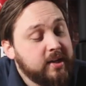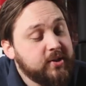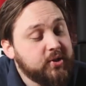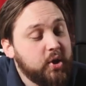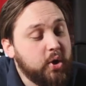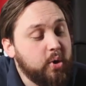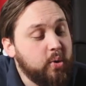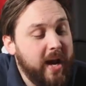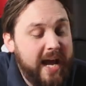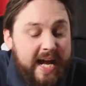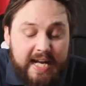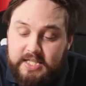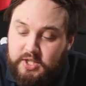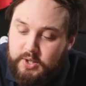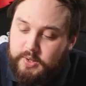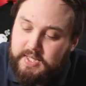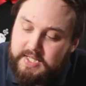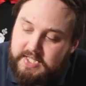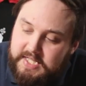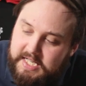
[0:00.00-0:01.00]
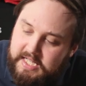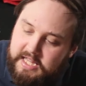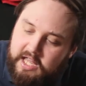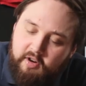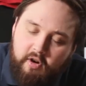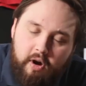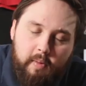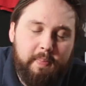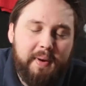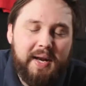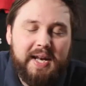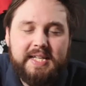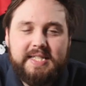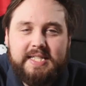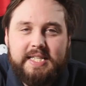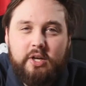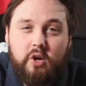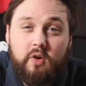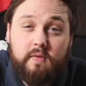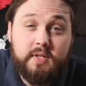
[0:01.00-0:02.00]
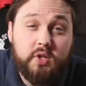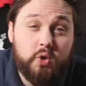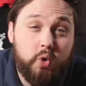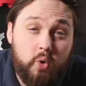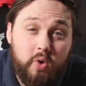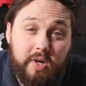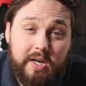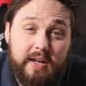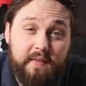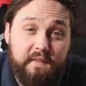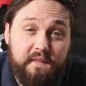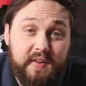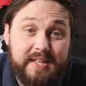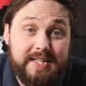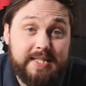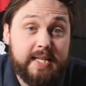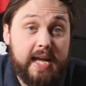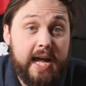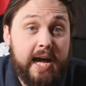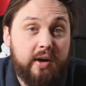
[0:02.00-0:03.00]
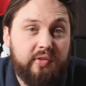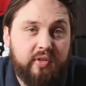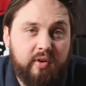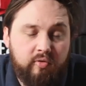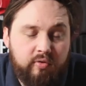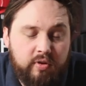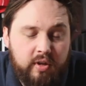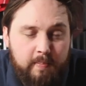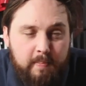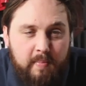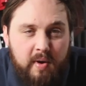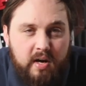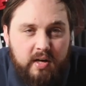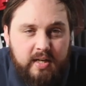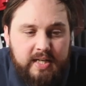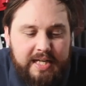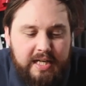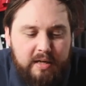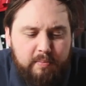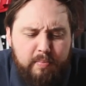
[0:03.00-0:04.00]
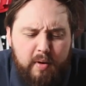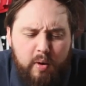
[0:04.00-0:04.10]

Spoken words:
So as you can see, there are plenty of snorkeling fins out there on the market,